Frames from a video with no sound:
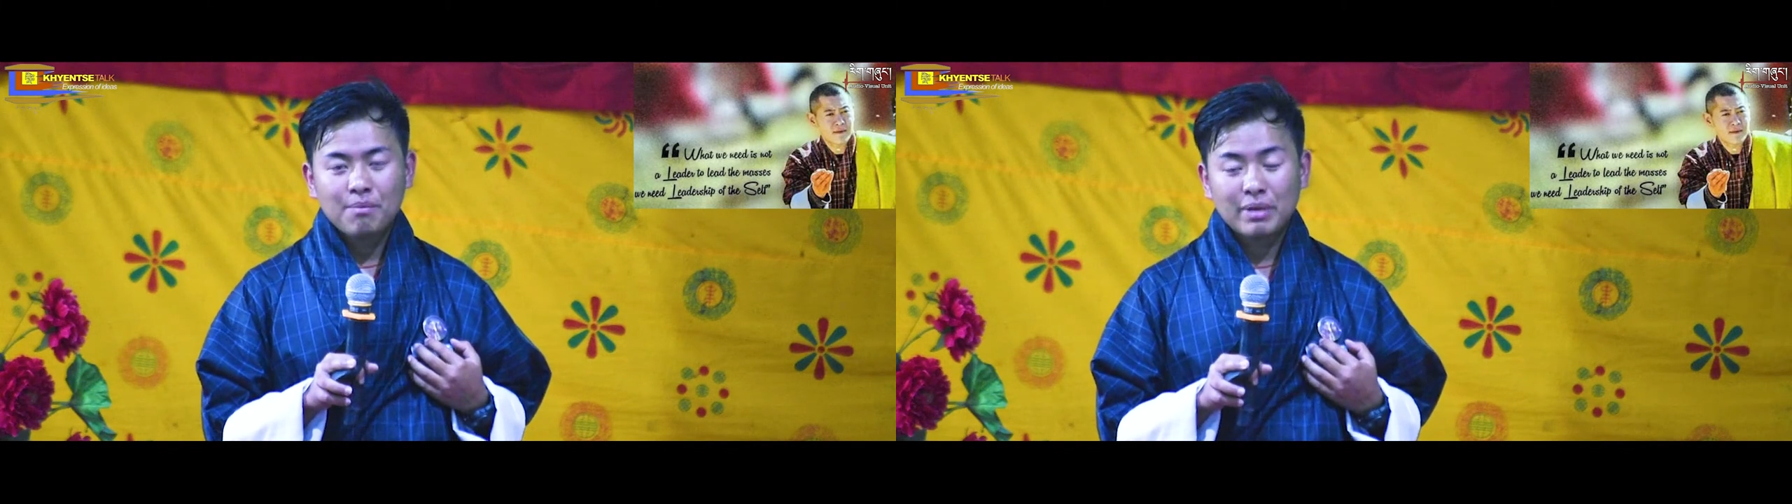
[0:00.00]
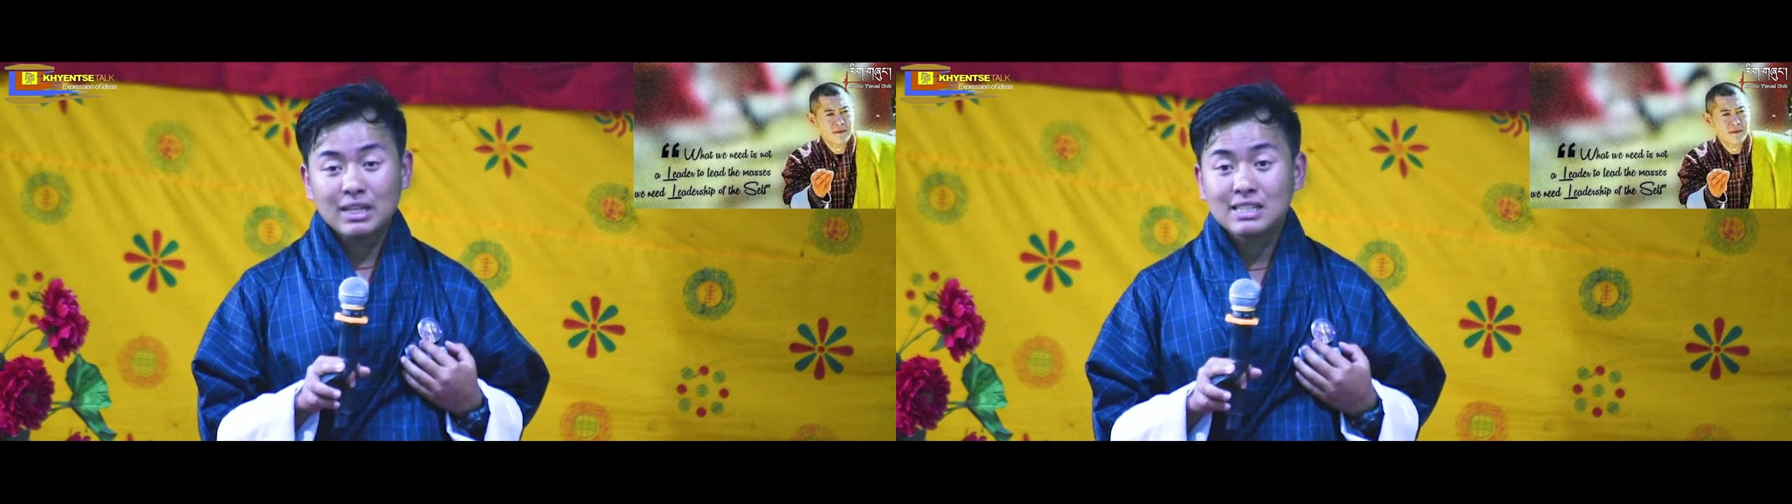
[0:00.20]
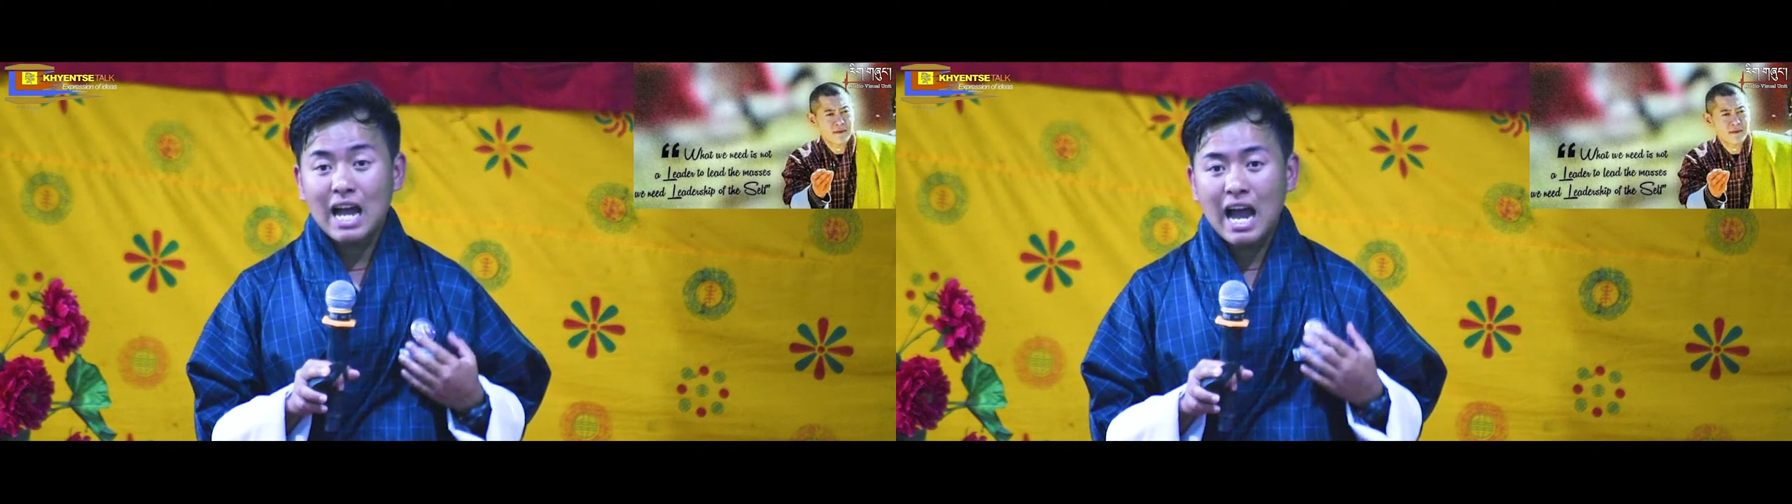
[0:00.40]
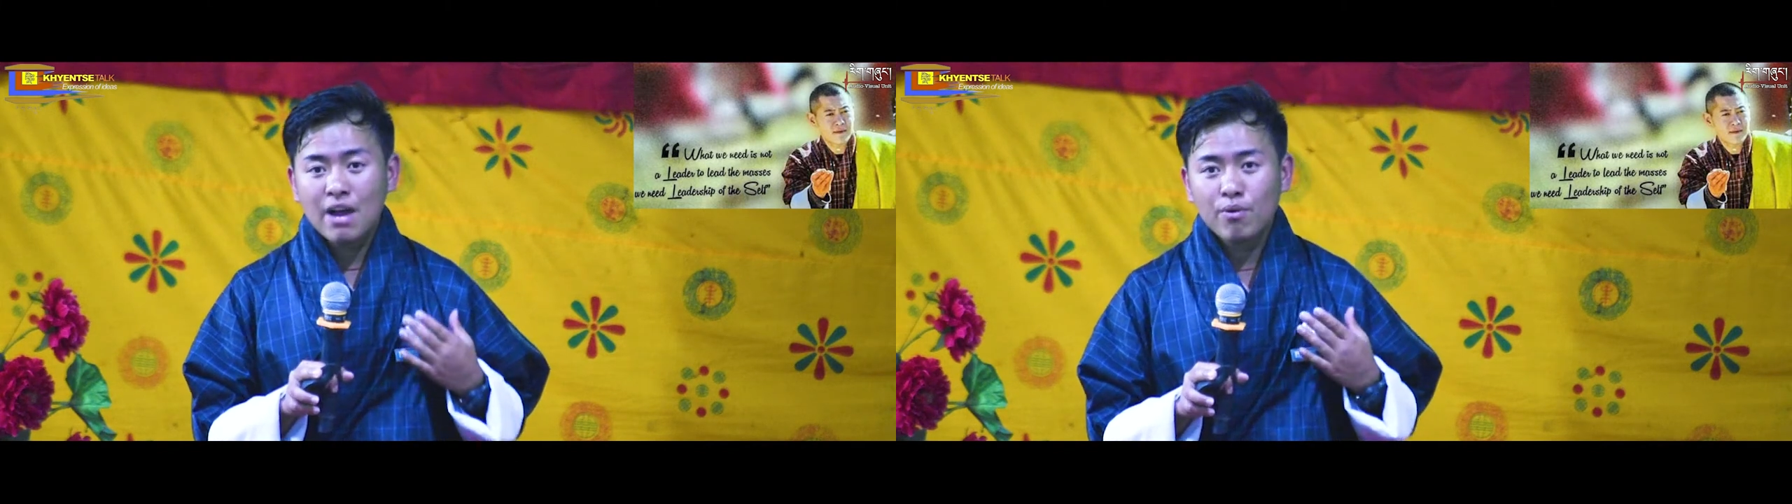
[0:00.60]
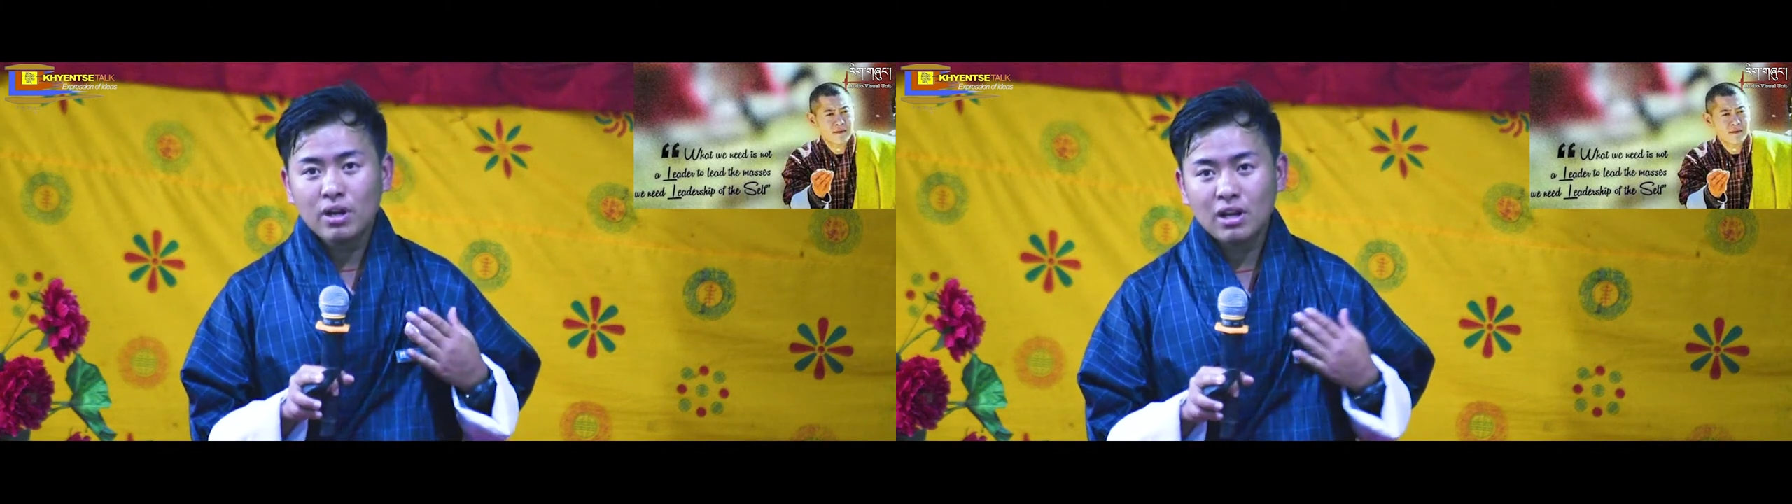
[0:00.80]
Because
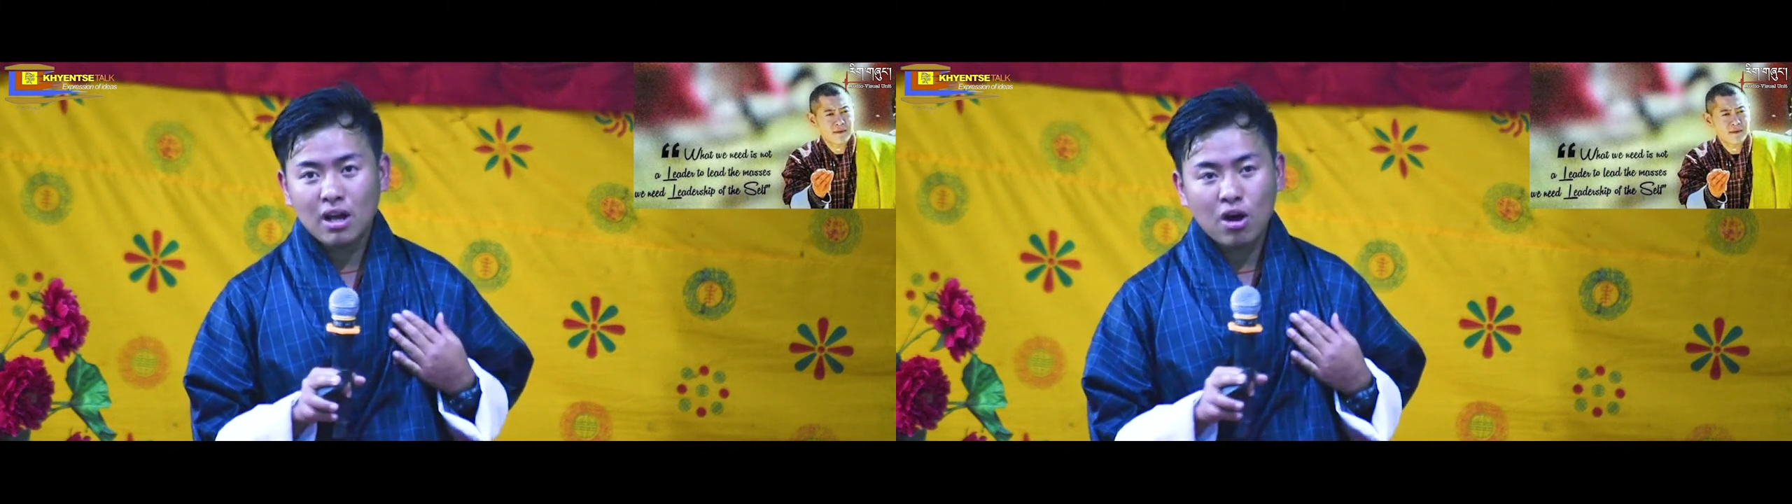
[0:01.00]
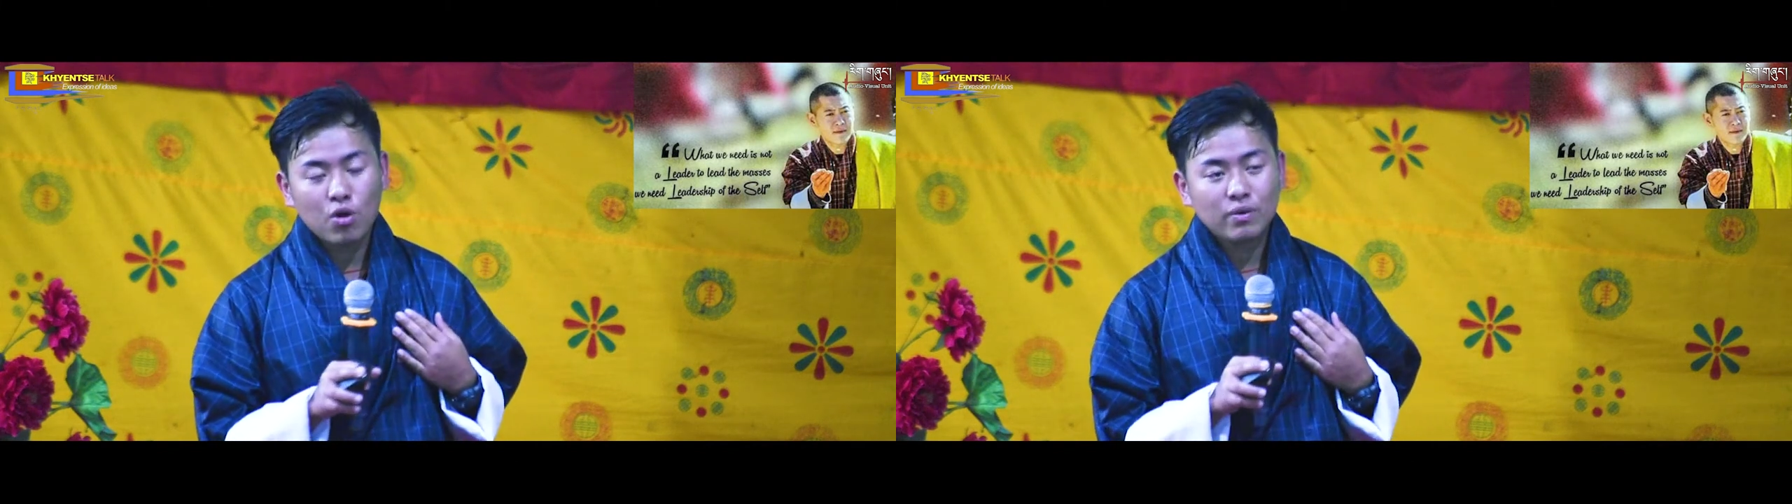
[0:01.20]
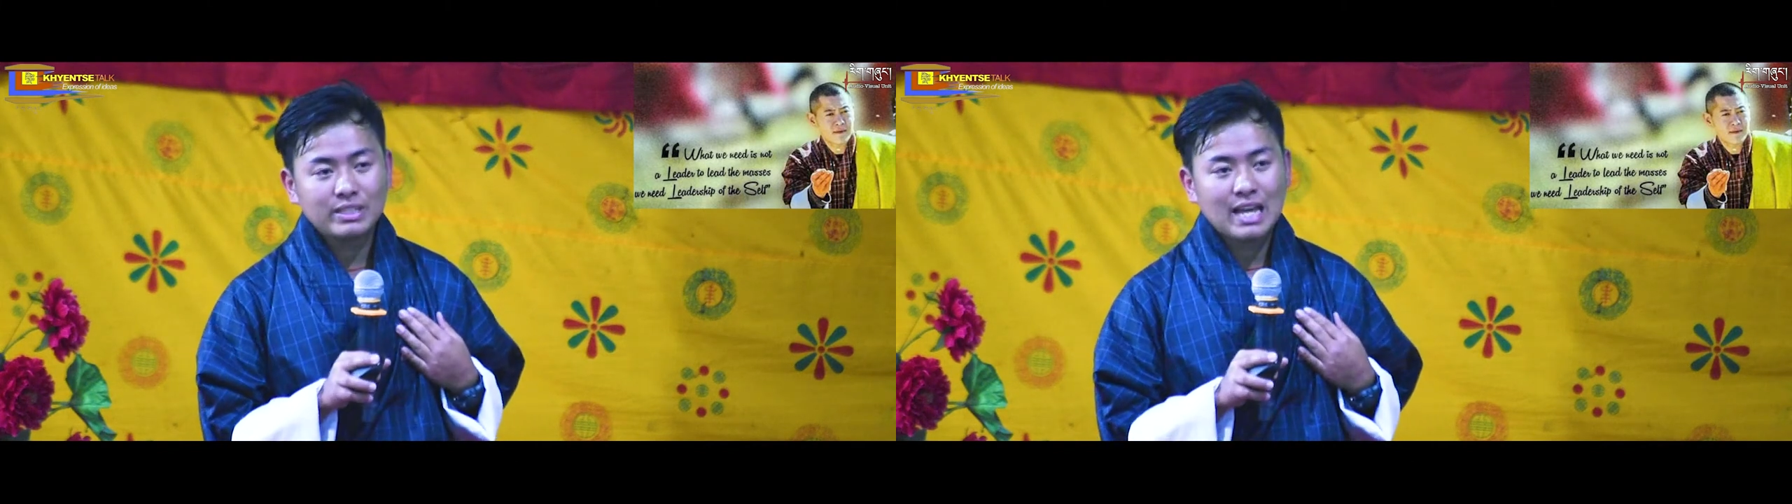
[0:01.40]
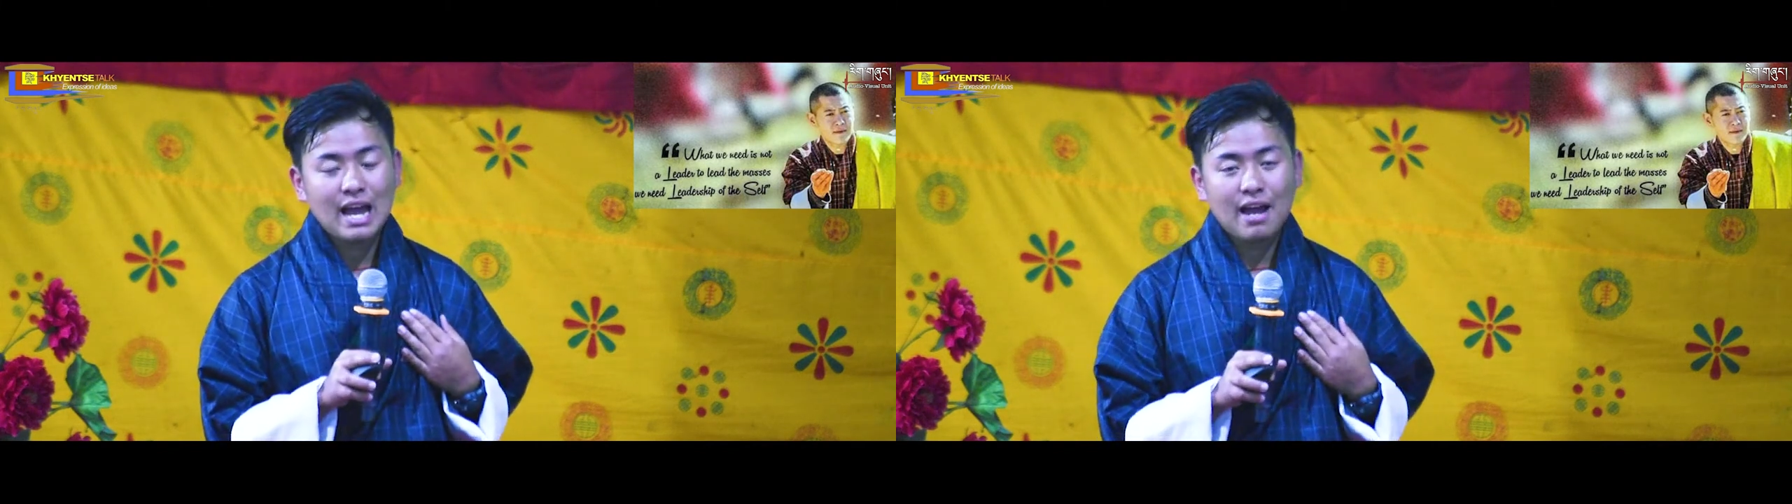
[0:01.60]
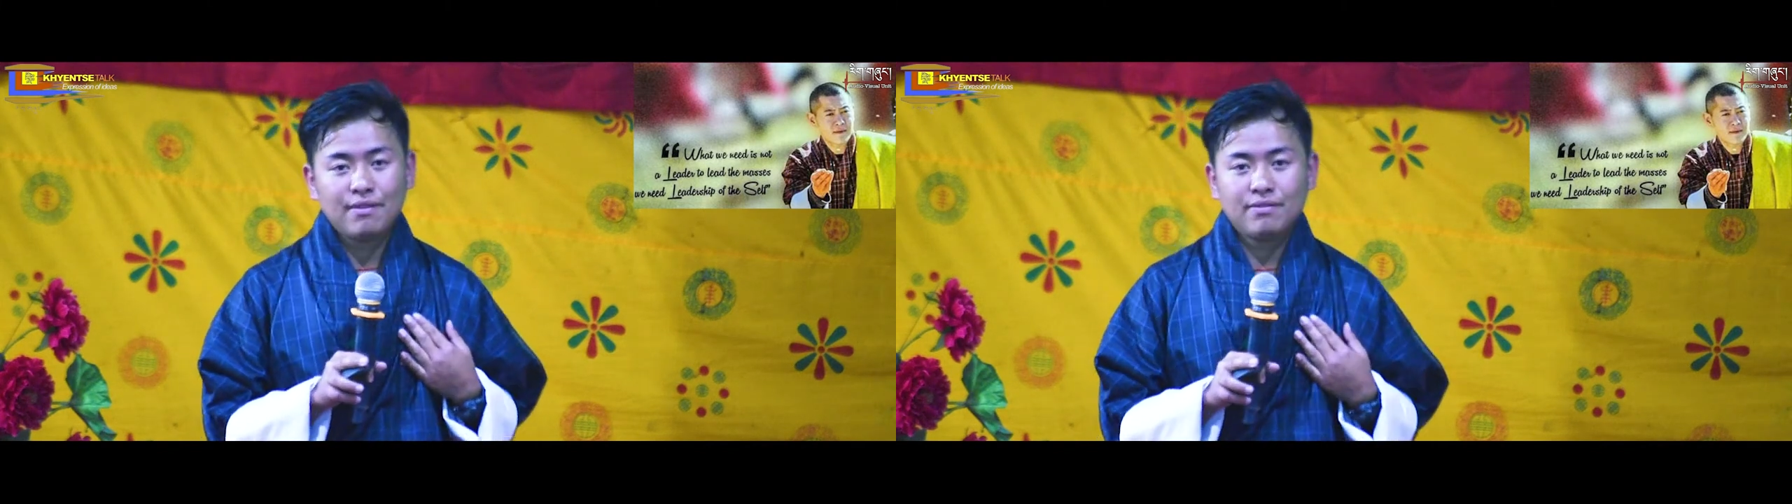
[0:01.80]
I will always
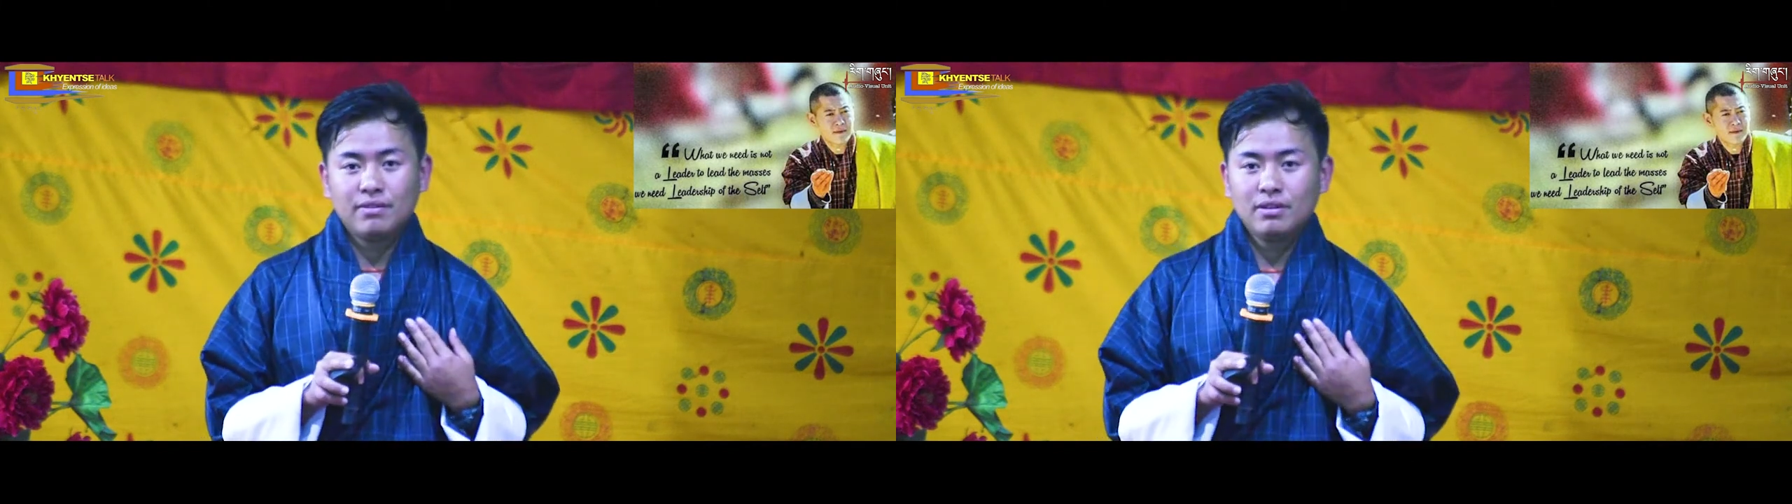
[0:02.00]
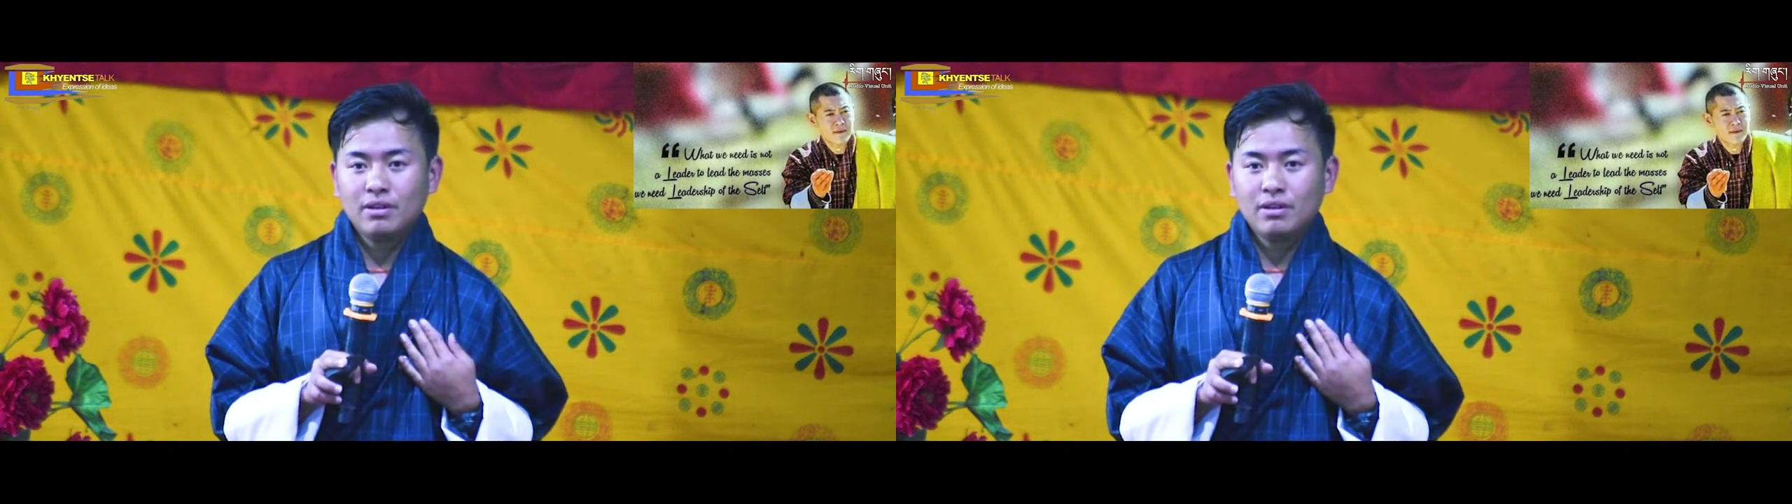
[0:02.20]
have